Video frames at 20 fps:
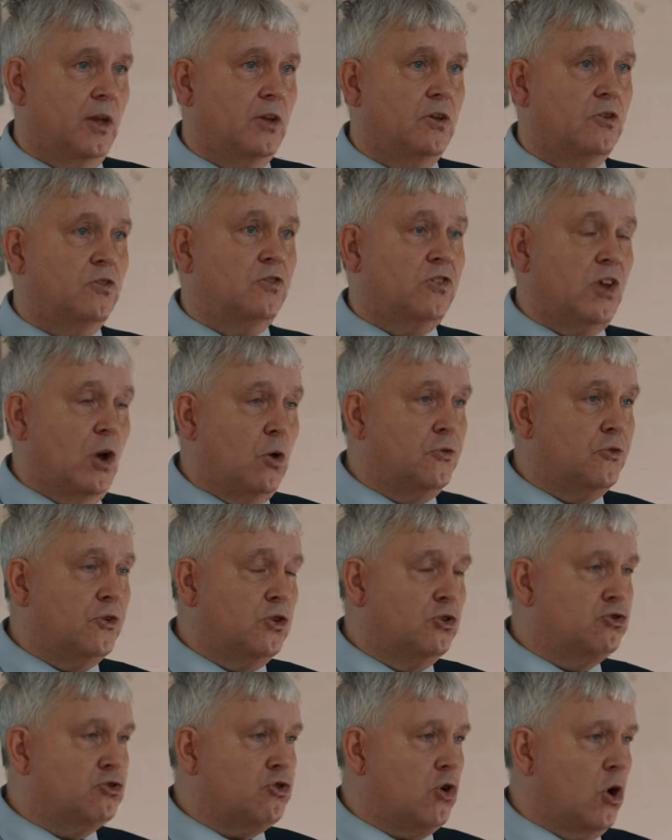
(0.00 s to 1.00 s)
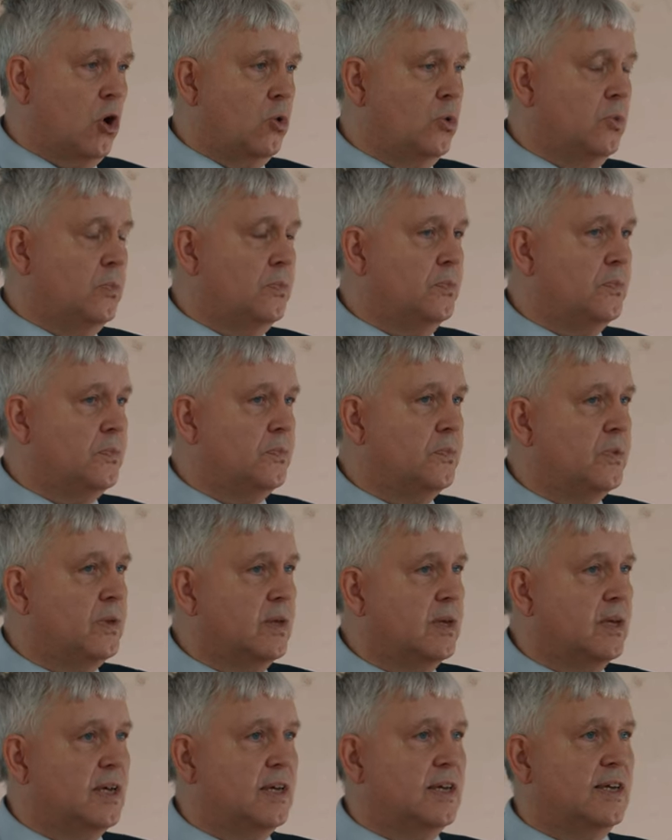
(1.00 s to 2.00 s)
Self-control,
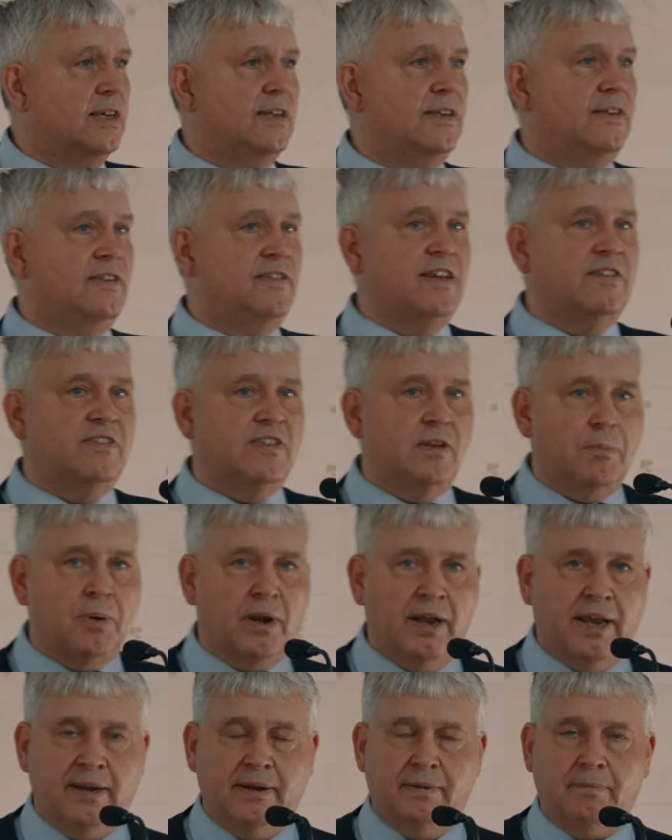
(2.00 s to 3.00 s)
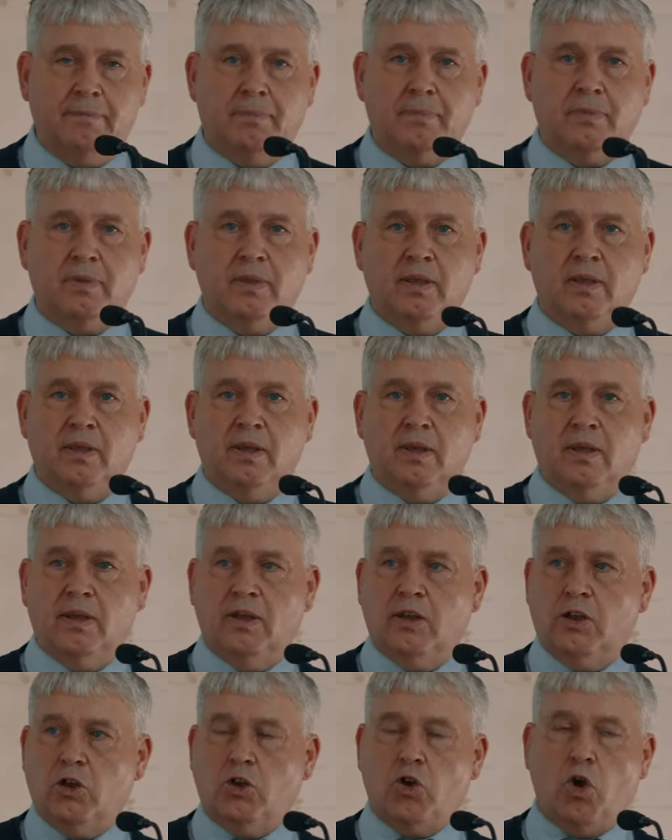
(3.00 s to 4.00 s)
discipline,
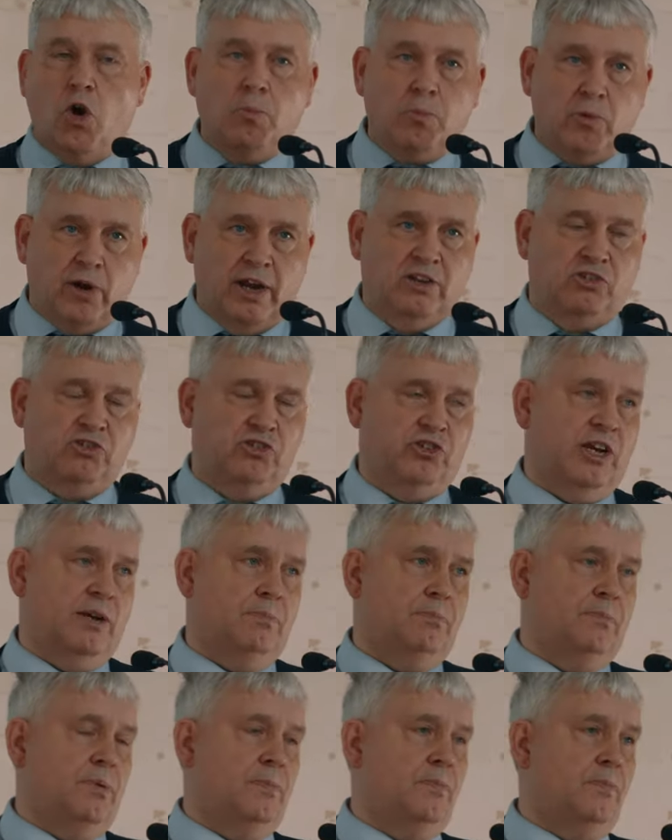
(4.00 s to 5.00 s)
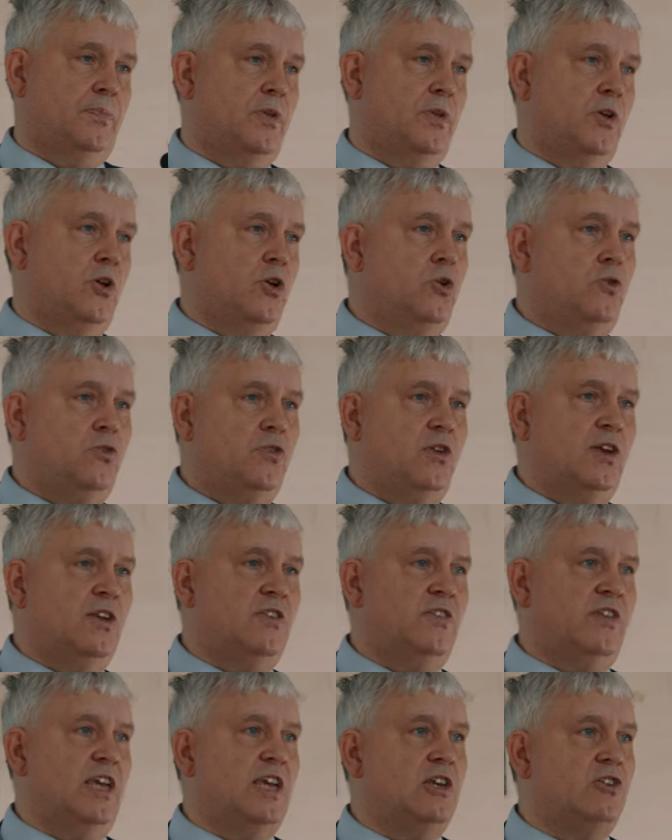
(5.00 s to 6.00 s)
comradeship. Who's going
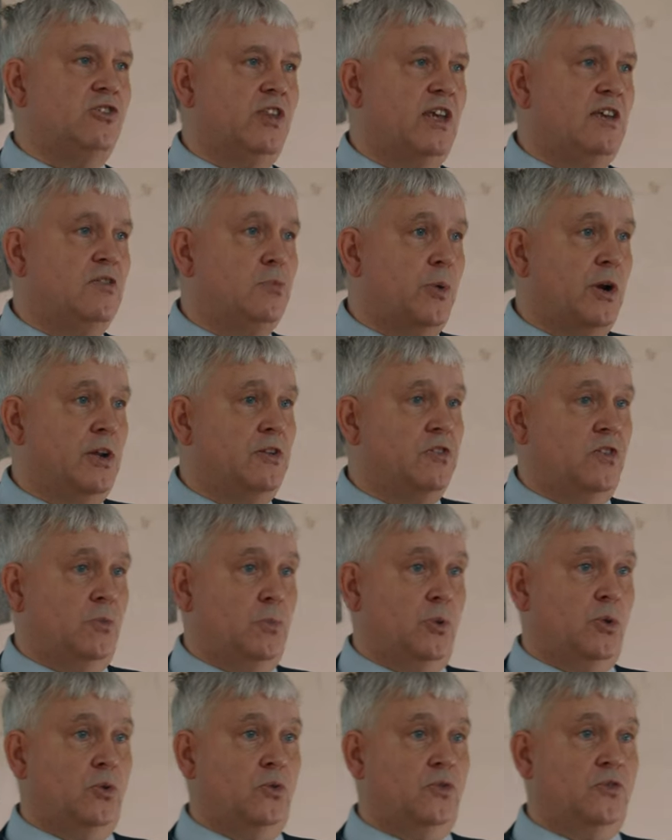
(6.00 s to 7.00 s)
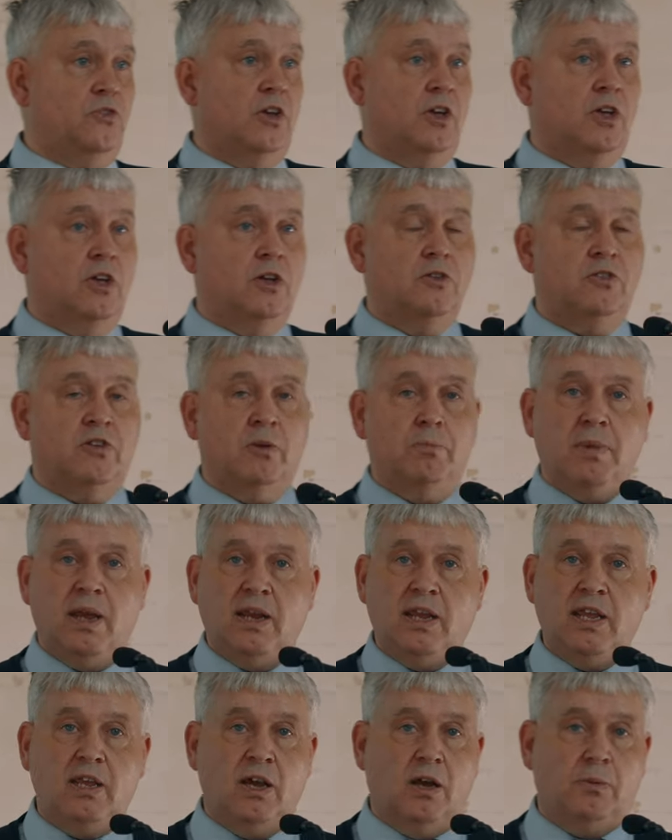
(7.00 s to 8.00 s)
to teach these principles to
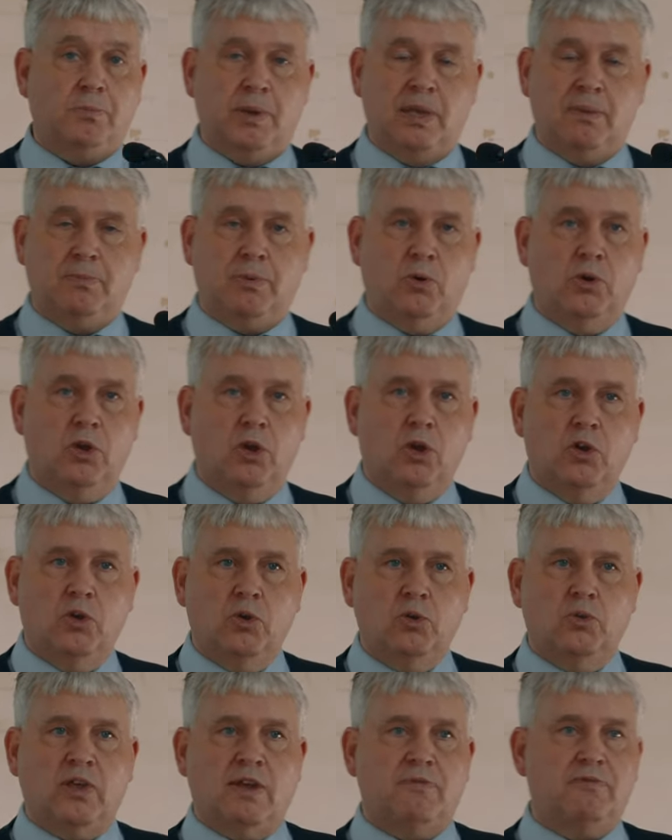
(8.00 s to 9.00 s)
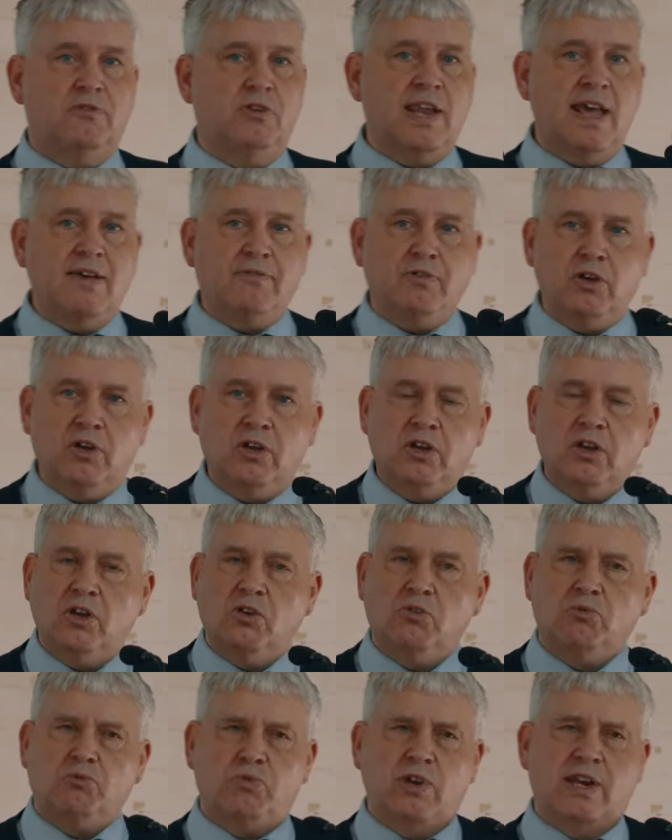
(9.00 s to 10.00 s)
many young people who they've never
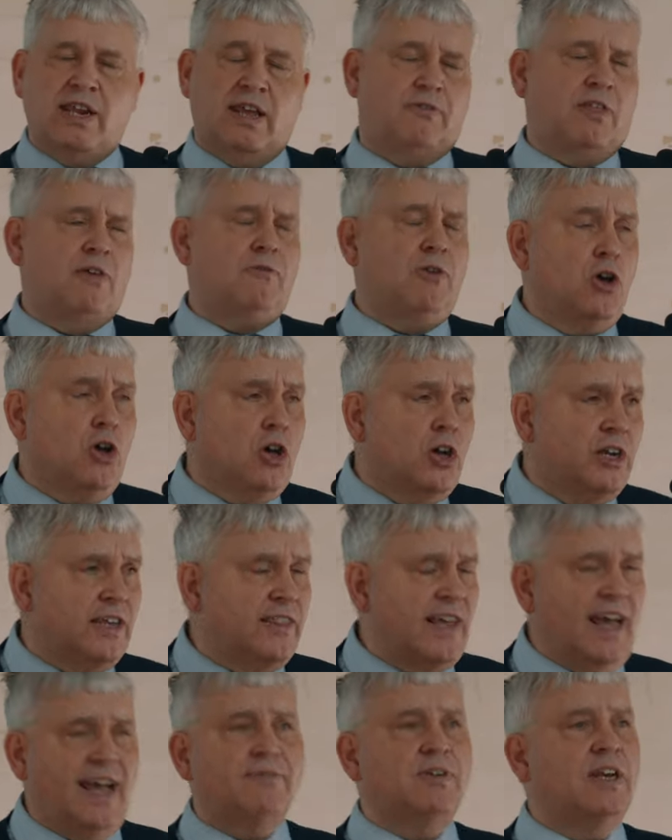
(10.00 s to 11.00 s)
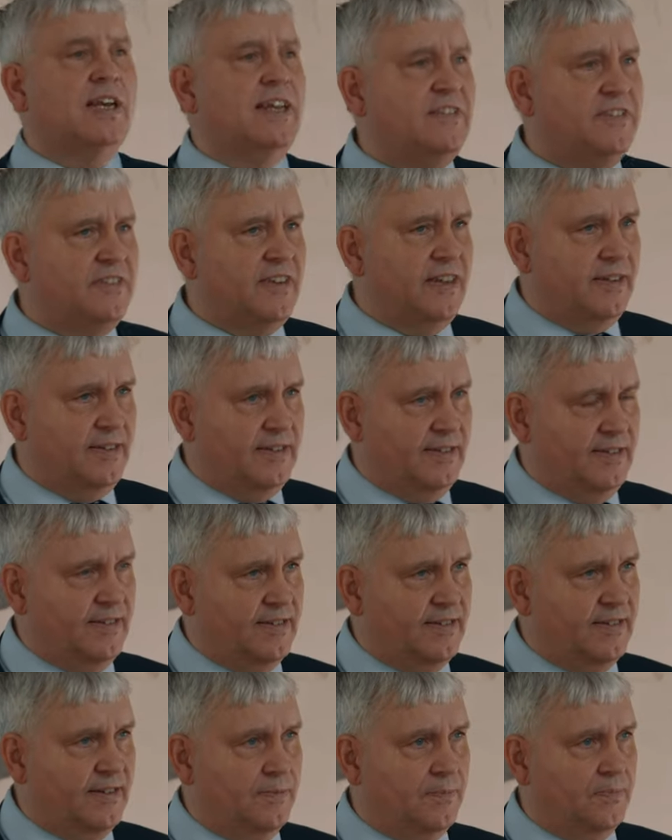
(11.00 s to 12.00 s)
really, if they've heard it, they haven't listened?